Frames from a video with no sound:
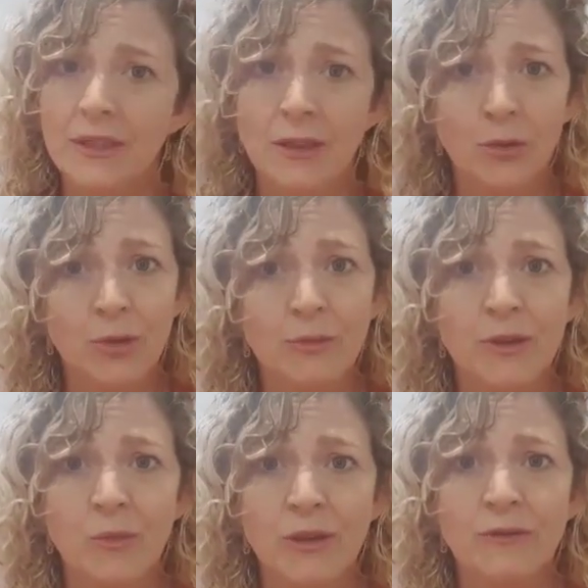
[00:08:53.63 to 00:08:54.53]
the group
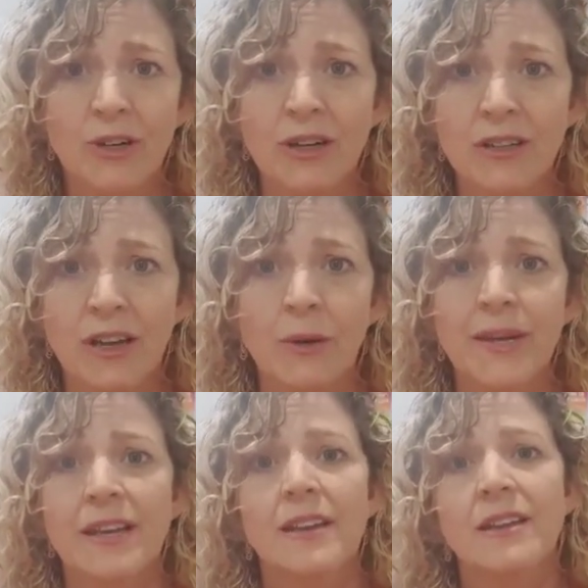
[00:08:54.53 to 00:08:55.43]
that we've got
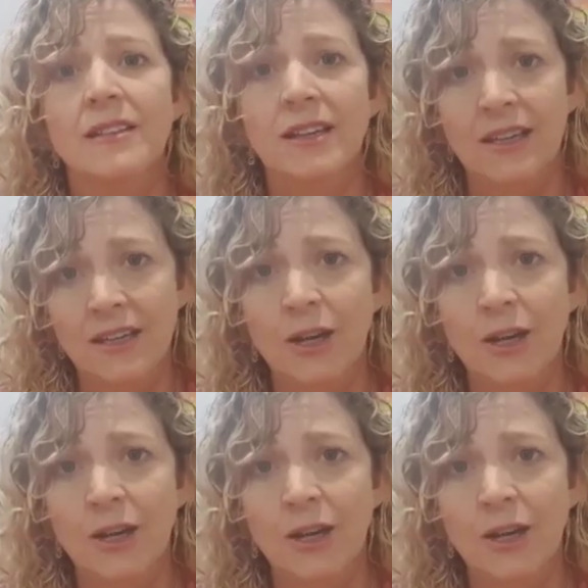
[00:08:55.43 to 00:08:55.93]
going that can